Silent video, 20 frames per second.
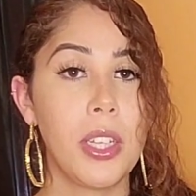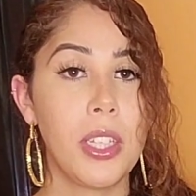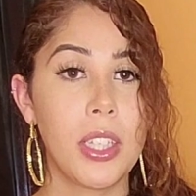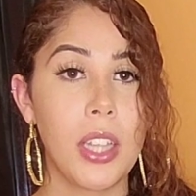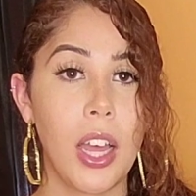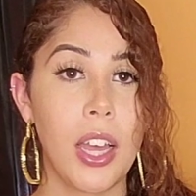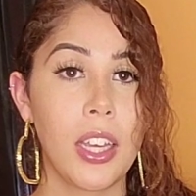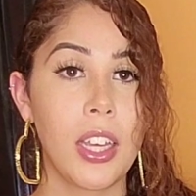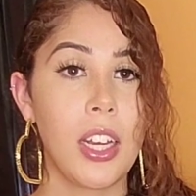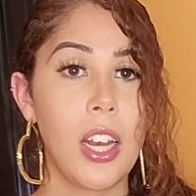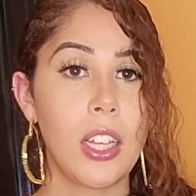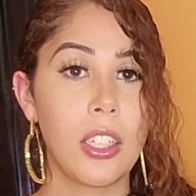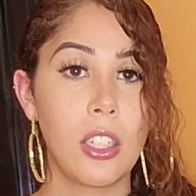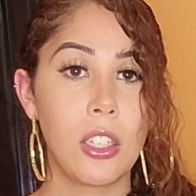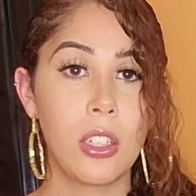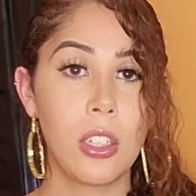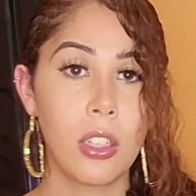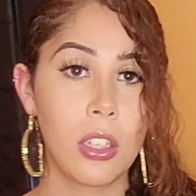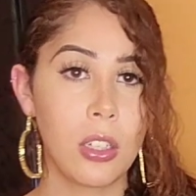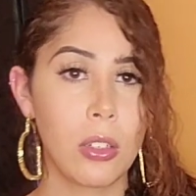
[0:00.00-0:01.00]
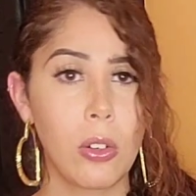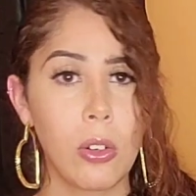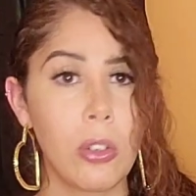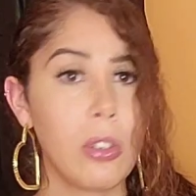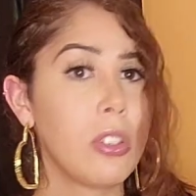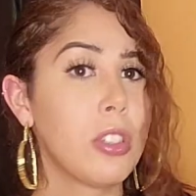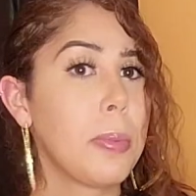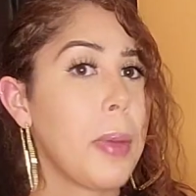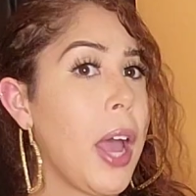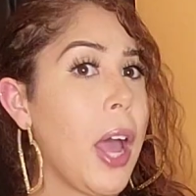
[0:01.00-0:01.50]
It's like connected to the
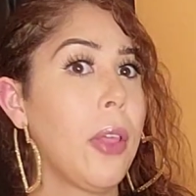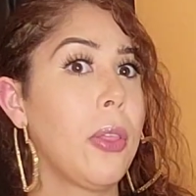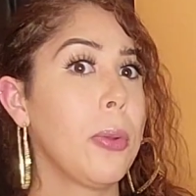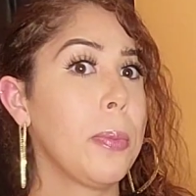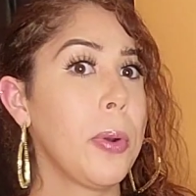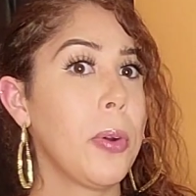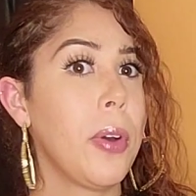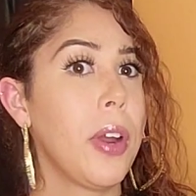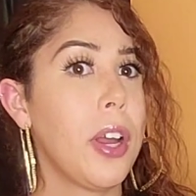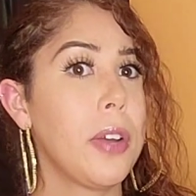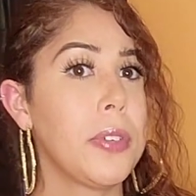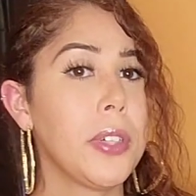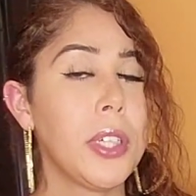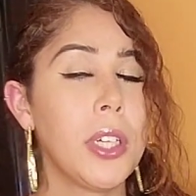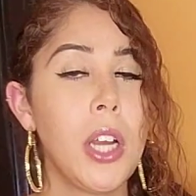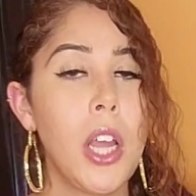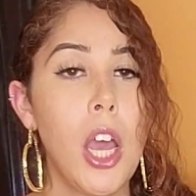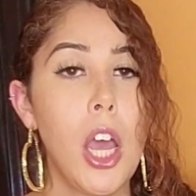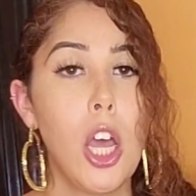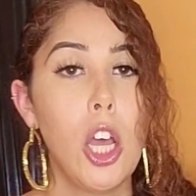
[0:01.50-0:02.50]
girls' bathroom or whatever.